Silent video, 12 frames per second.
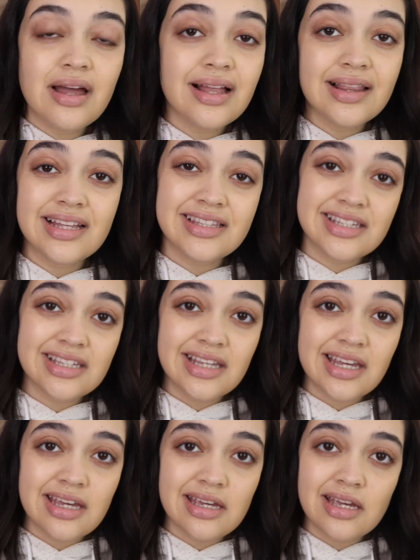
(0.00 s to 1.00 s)
let's
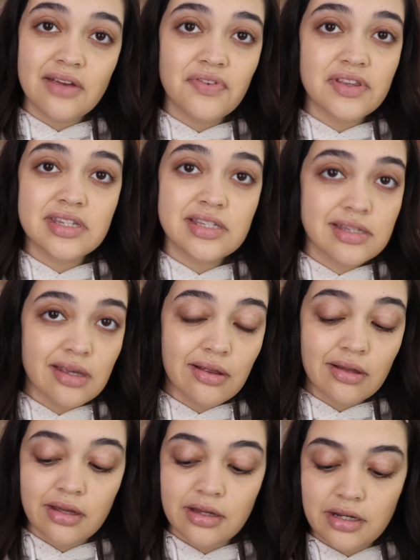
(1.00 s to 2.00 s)
see if it's still
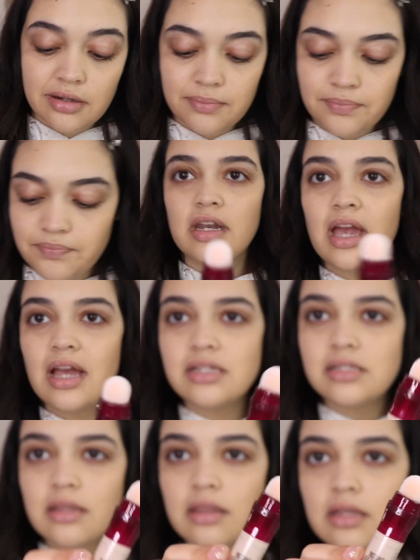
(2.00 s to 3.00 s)
good. And it
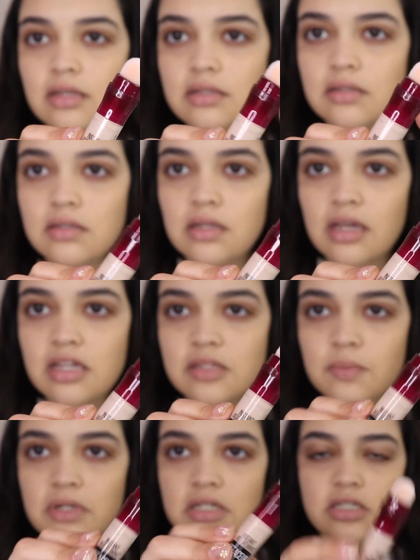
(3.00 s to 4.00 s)
has this like
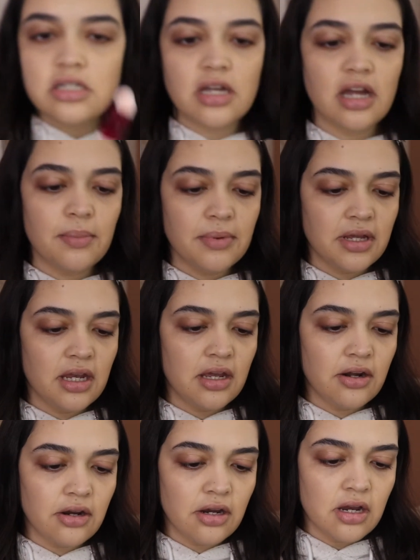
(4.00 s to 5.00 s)
sponge
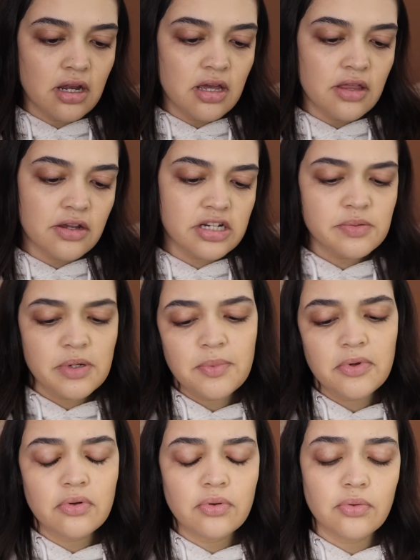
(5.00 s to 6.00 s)
applicator. There's
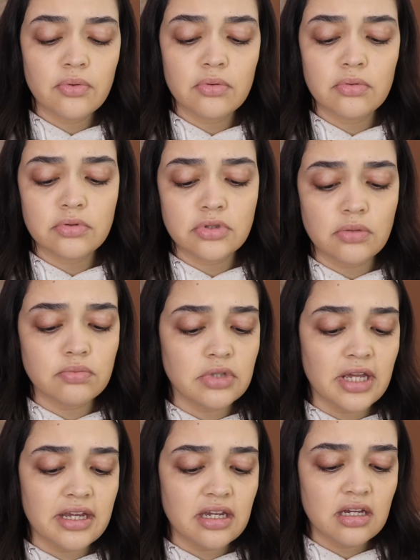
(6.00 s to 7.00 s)
people who don't
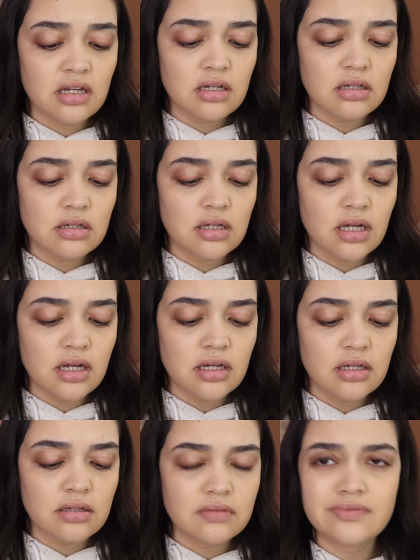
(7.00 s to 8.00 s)
like it.
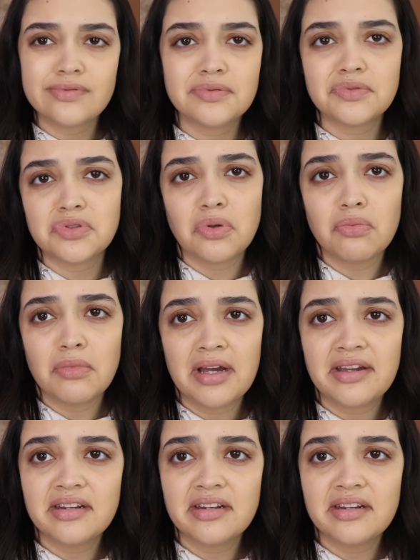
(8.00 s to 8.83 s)
I don't mind